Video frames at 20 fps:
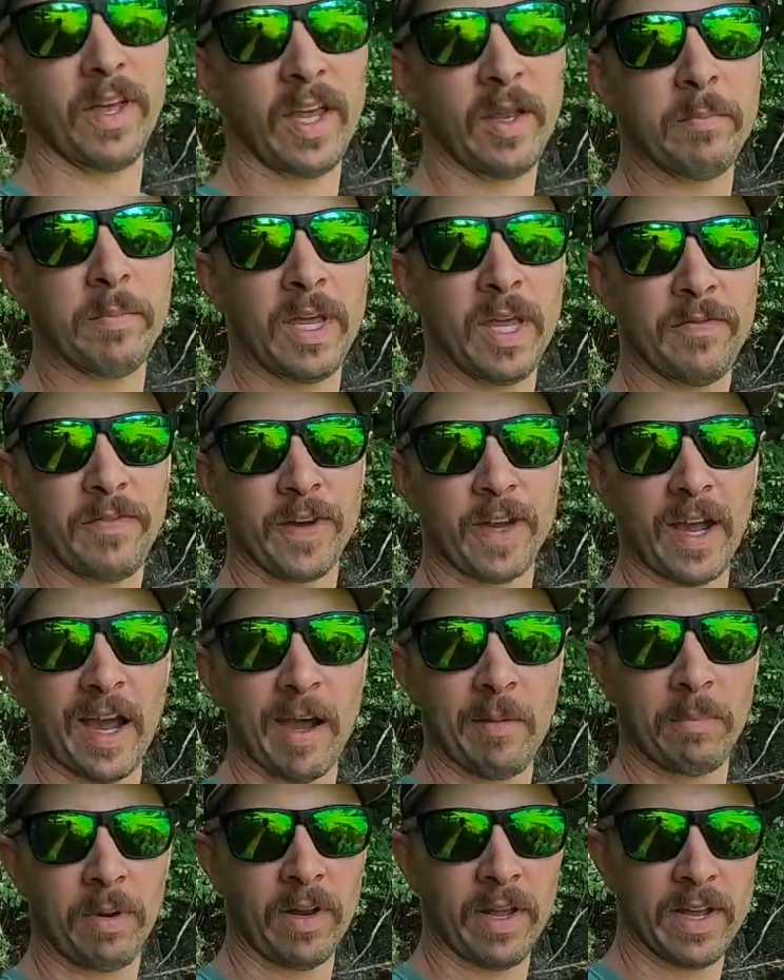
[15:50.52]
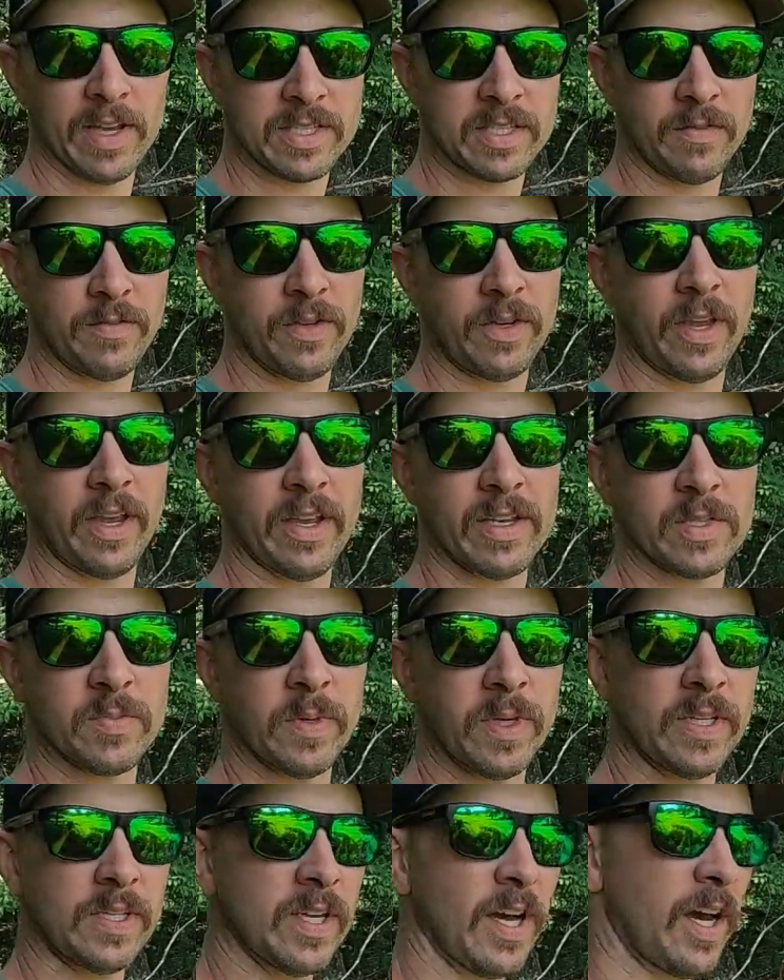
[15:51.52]
eat beef and God bless if you can't
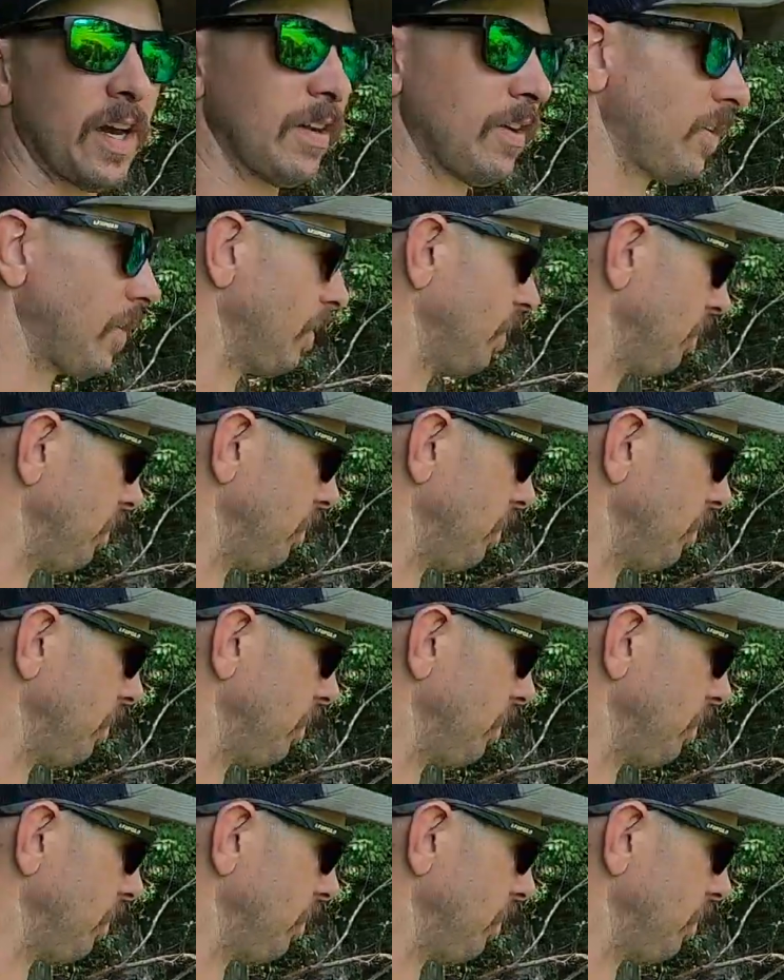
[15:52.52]
speak toddler.